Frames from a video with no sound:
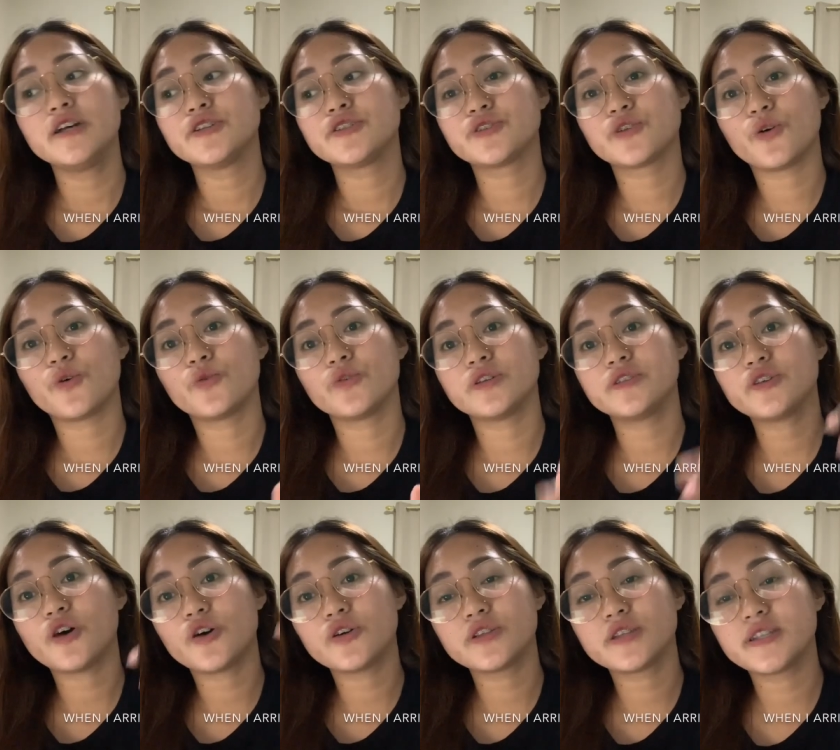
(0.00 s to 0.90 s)
So it's
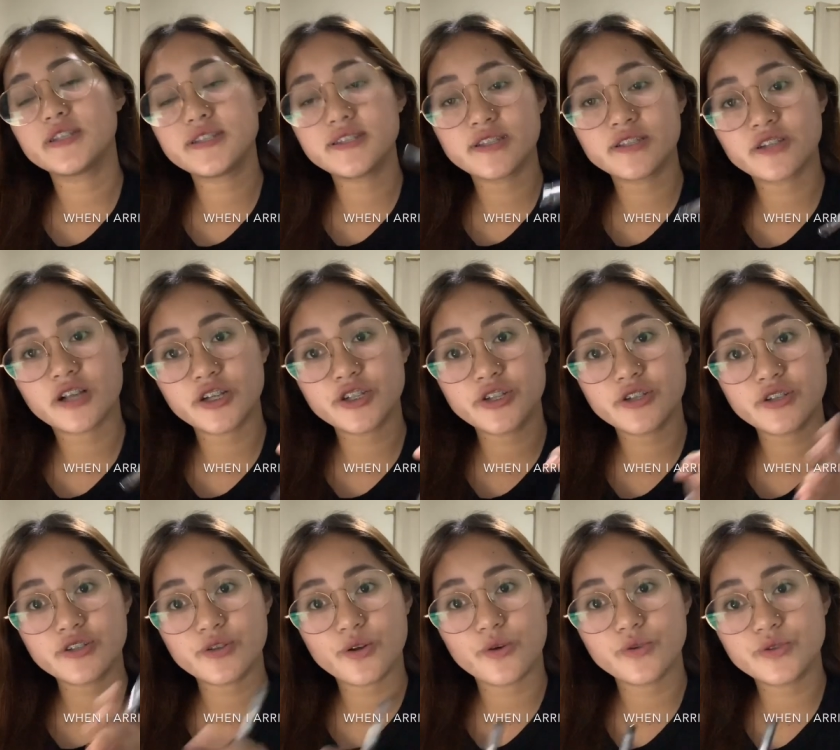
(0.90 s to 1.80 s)
all, this discussion
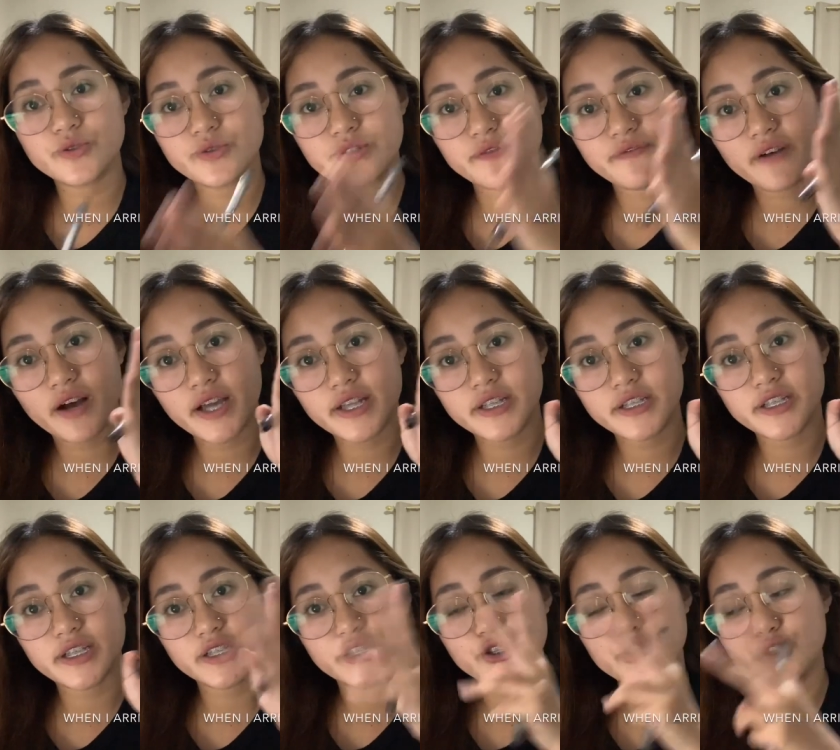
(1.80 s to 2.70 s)
is also divided
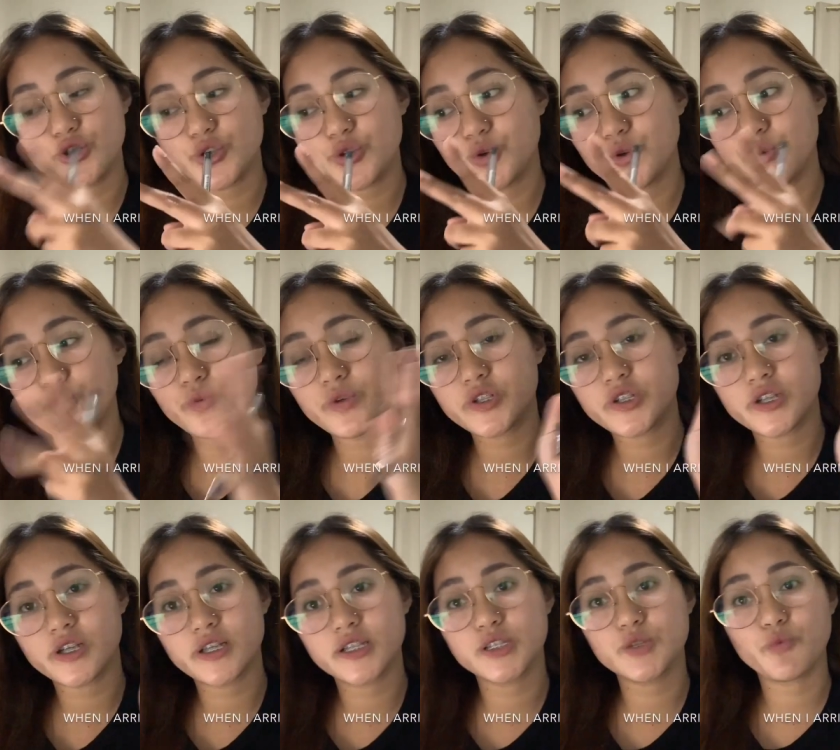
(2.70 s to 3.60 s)
in two, which
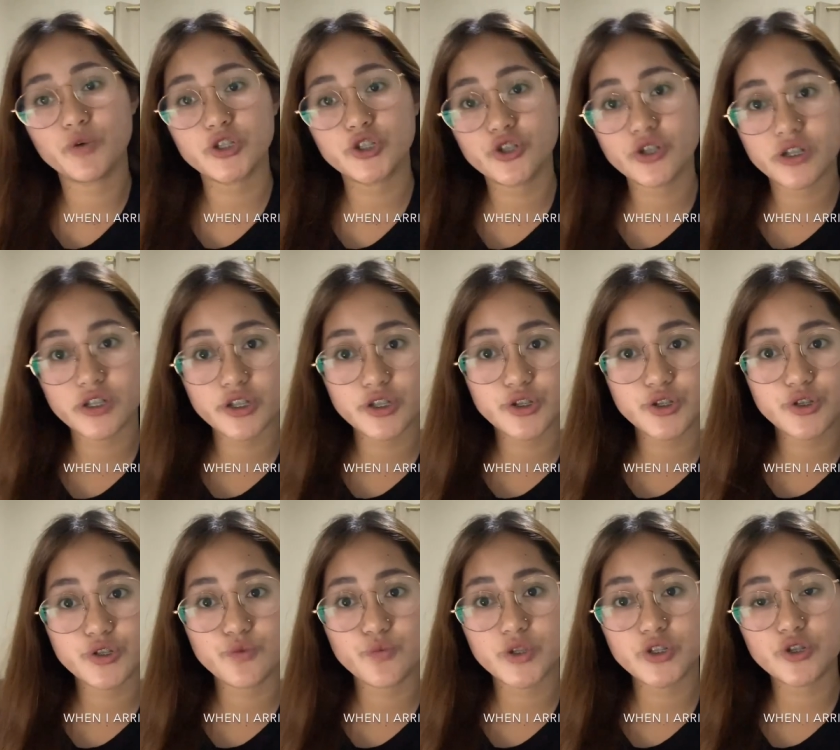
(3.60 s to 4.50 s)
is what you're
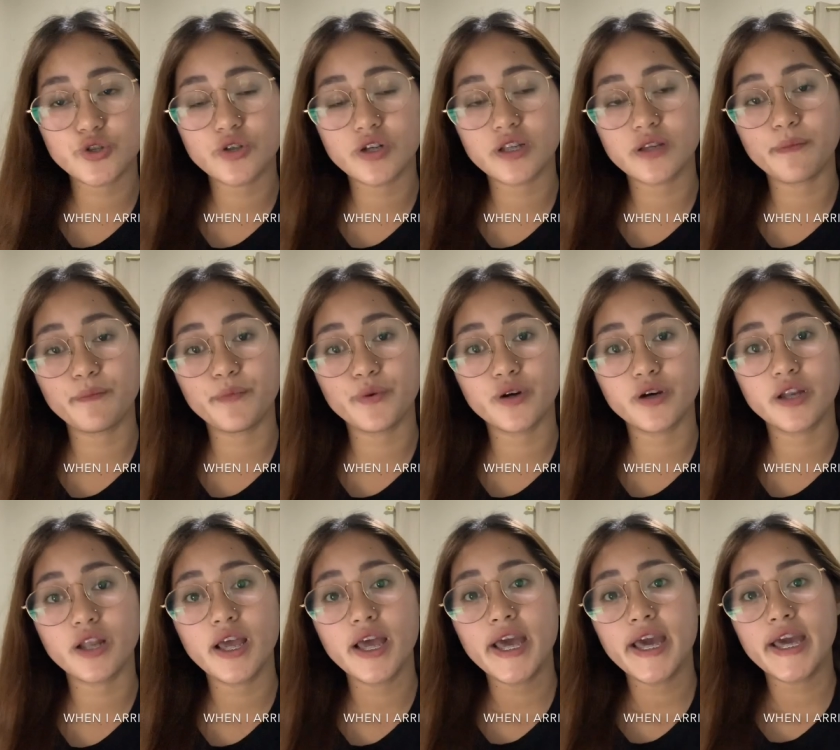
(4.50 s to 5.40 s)
gonna put
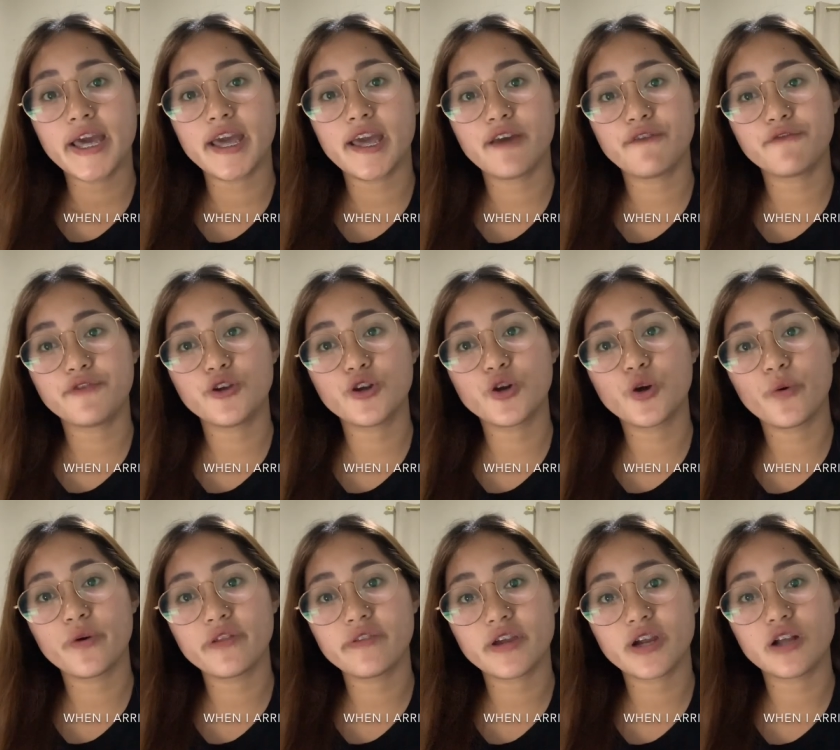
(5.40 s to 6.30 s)
if you're
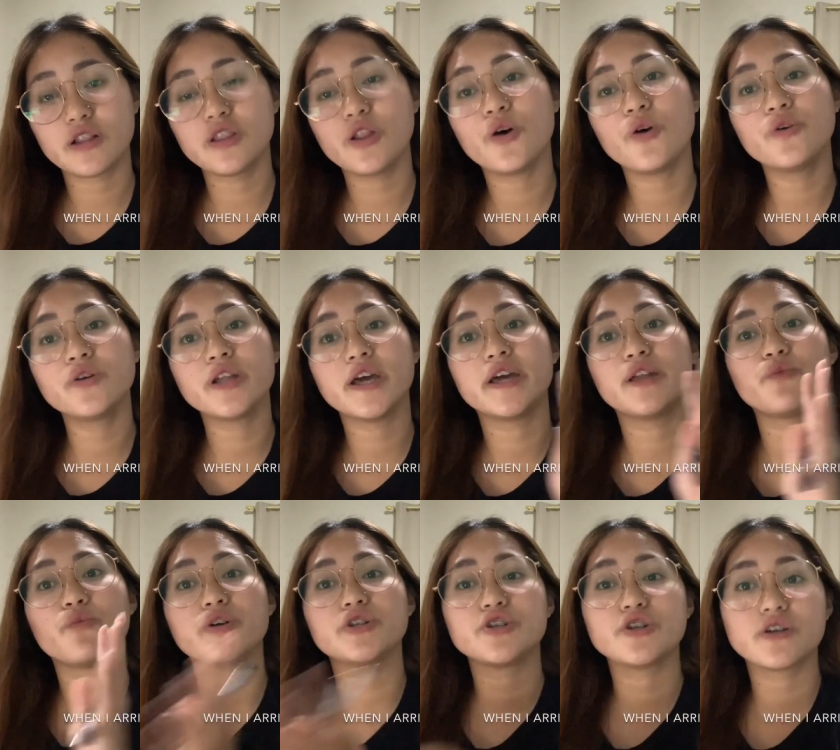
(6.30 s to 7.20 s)
going there alone,
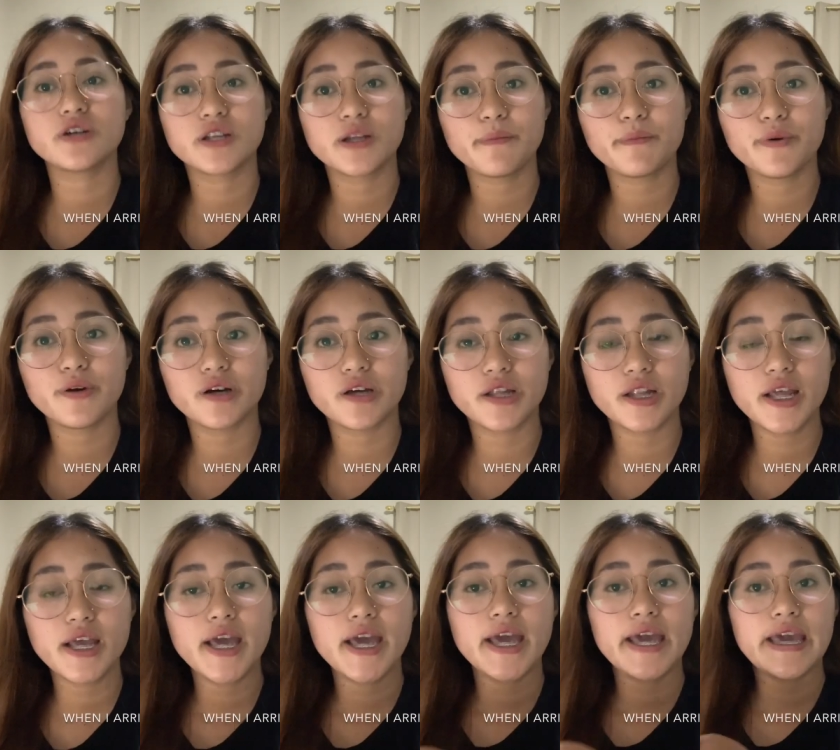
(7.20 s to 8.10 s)
and what you're gonna put
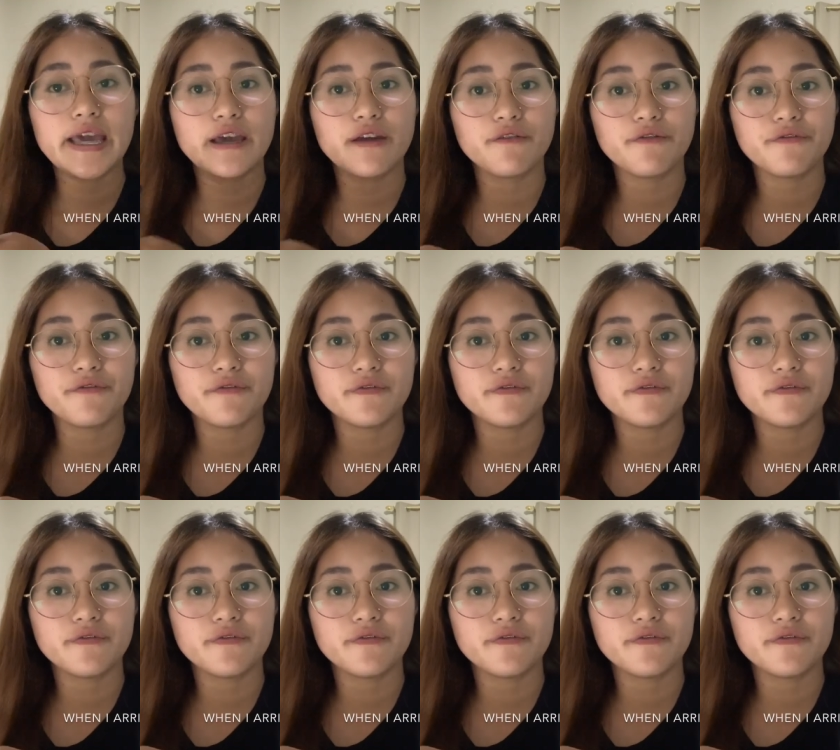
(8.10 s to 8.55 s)
if